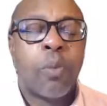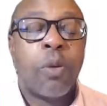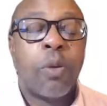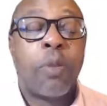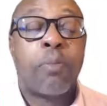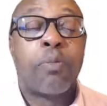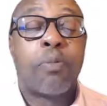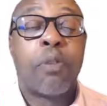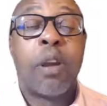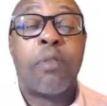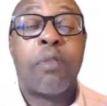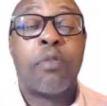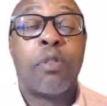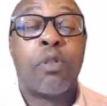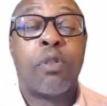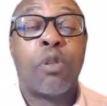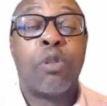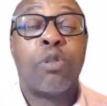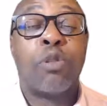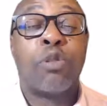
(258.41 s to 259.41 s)
We pray for
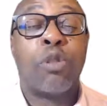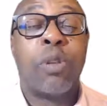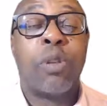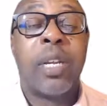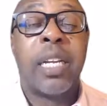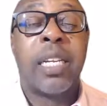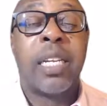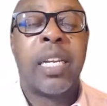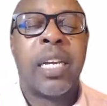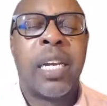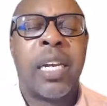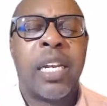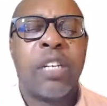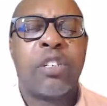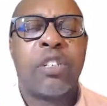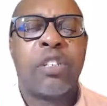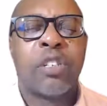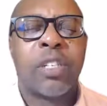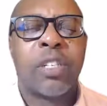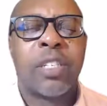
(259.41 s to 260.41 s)
those who lead the
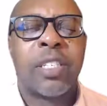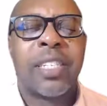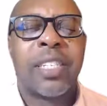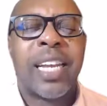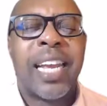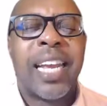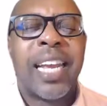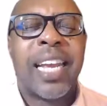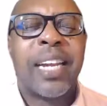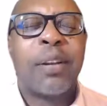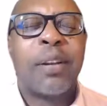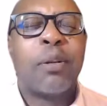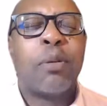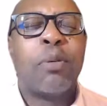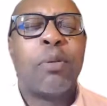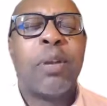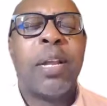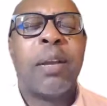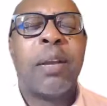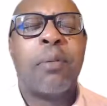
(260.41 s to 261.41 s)
nations,
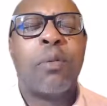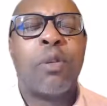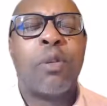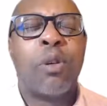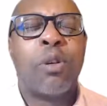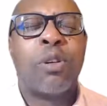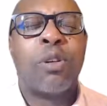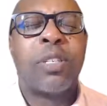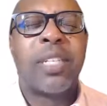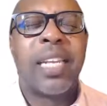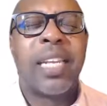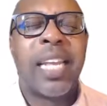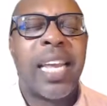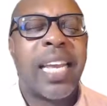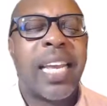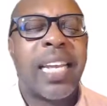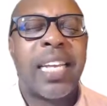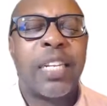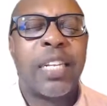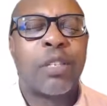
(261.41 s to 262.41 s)
including those
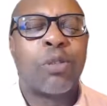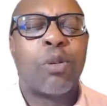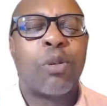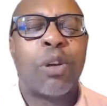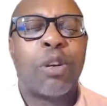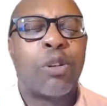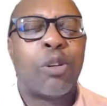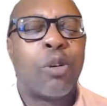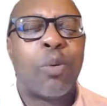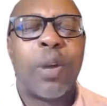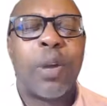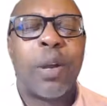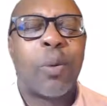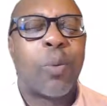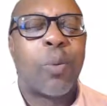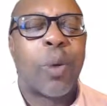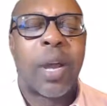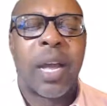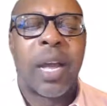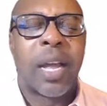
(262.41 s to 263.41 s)
ladies who are
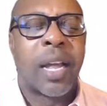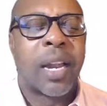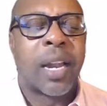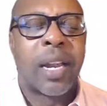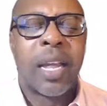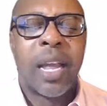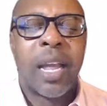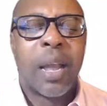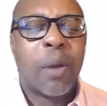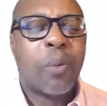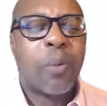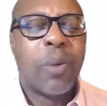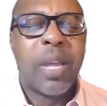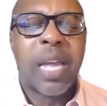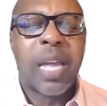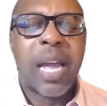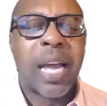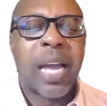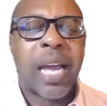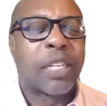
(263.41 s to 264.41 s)
doing well.
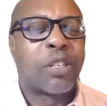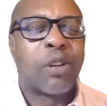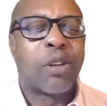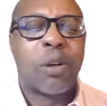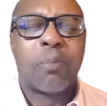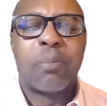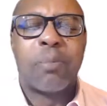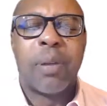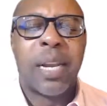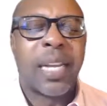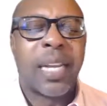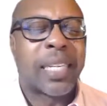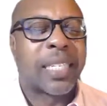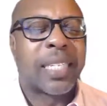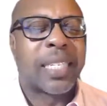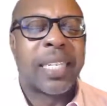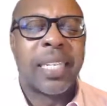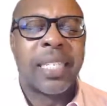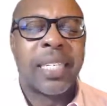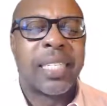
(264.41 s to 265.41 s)
We ask your
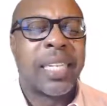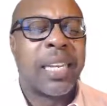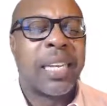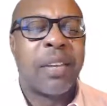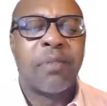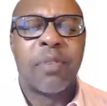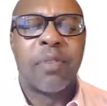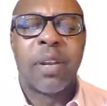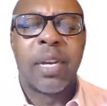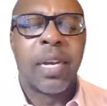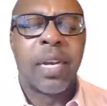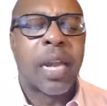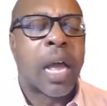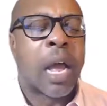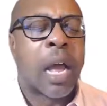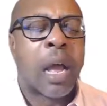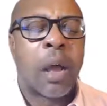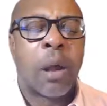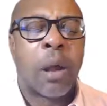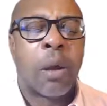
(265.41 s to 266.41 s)
blessings even
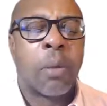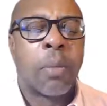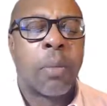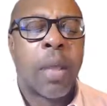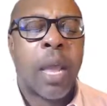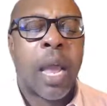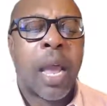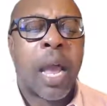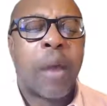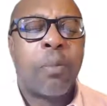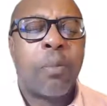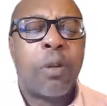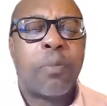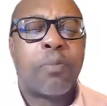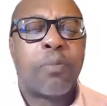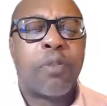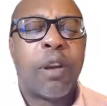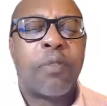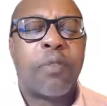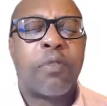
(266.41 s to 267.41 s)
now. And we
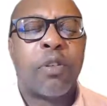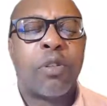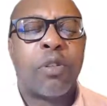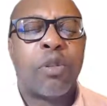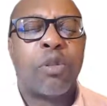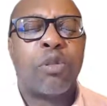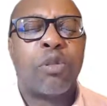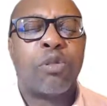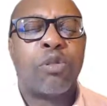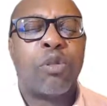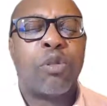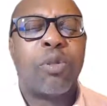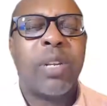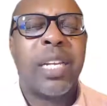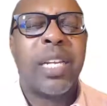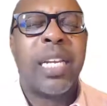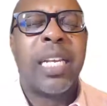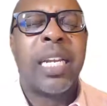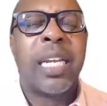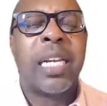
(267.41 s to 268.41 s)
pray for those who
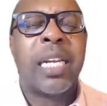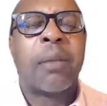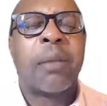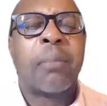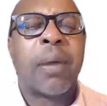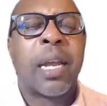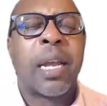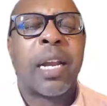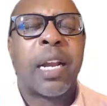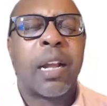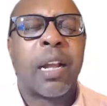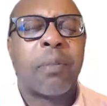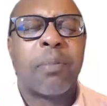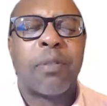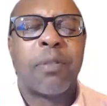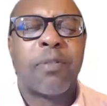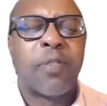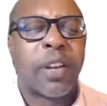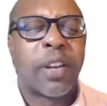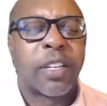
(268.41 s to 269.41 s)
lead in the medical
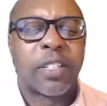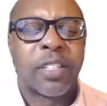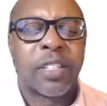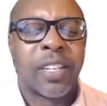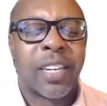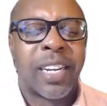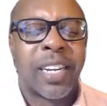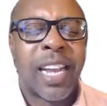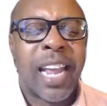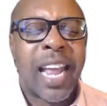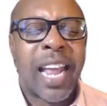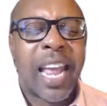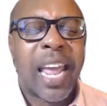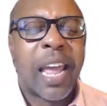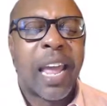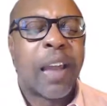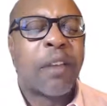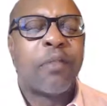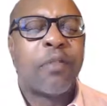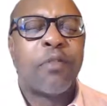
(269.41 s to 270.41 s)
profession,
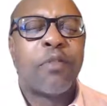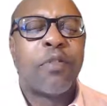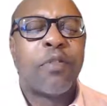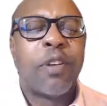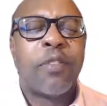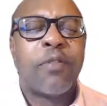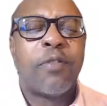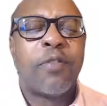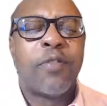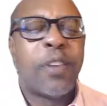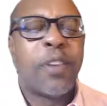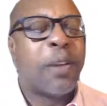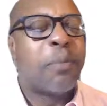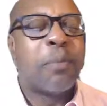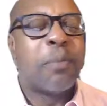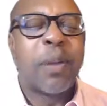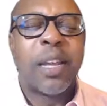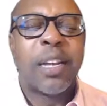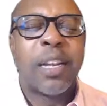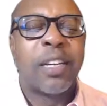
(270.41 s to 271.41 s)
every
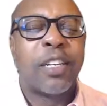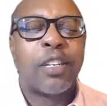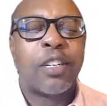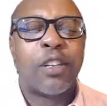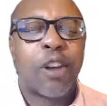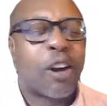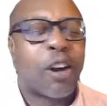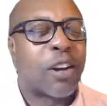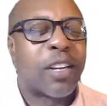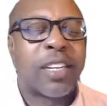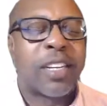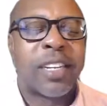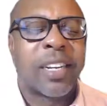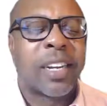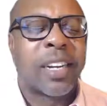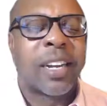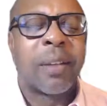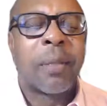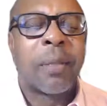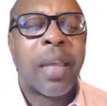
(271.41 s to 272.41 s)
female
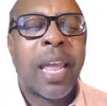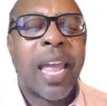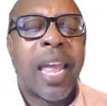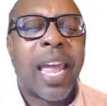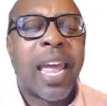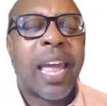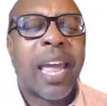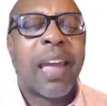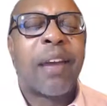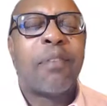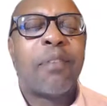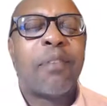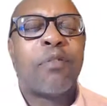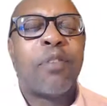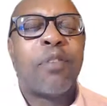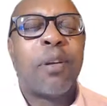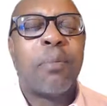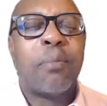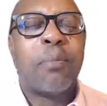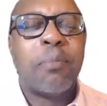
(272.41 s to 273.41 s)
doctor,
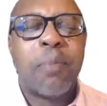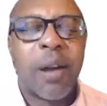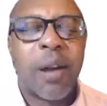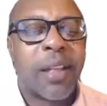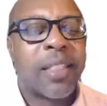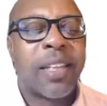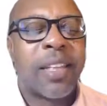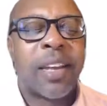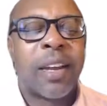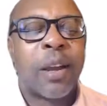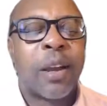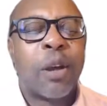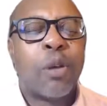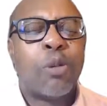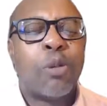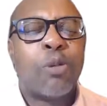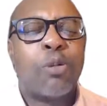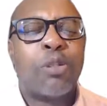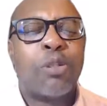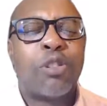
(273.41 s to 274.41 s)
every mother
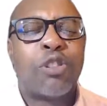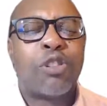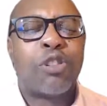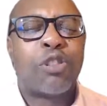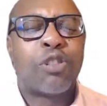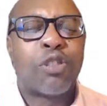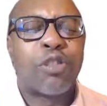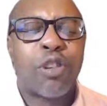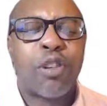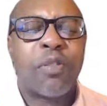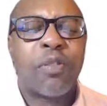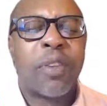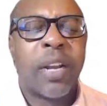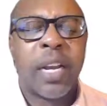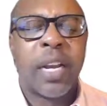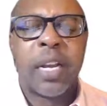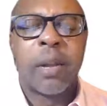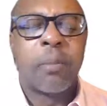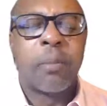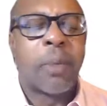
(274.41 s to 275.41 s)
who is
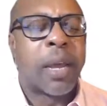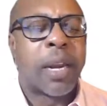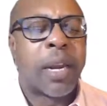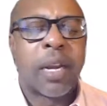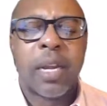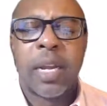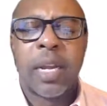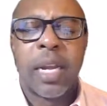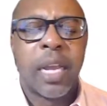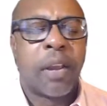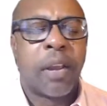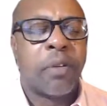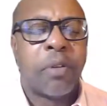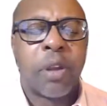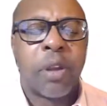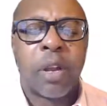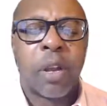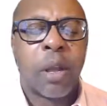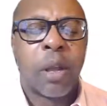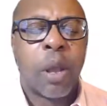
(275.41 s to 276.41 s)
serving in the medical
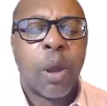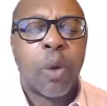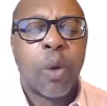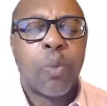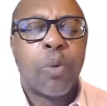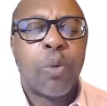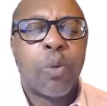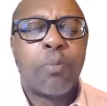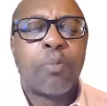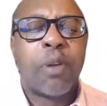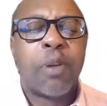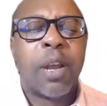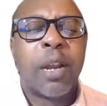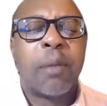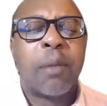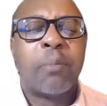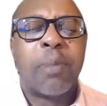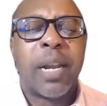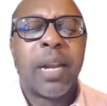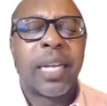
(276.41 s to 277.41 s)
area. We pray
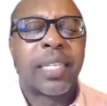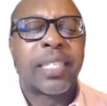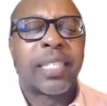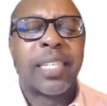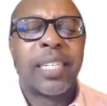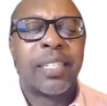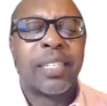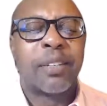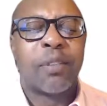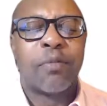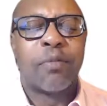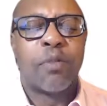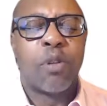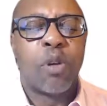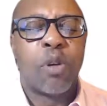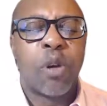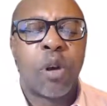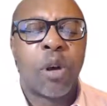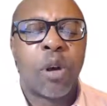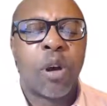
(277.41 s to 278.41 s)
the blessings of
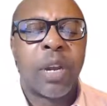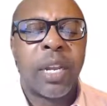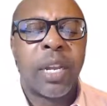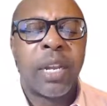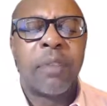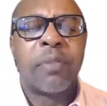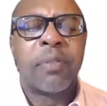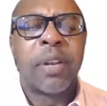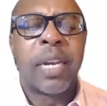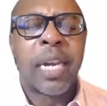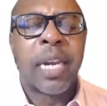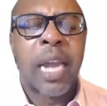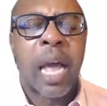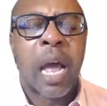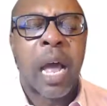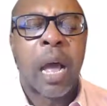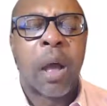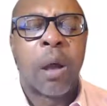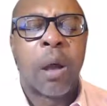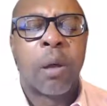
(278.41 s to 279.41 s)
God even
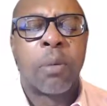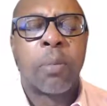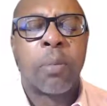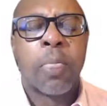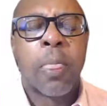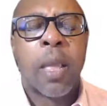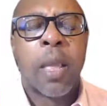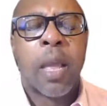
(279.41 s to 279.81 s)
now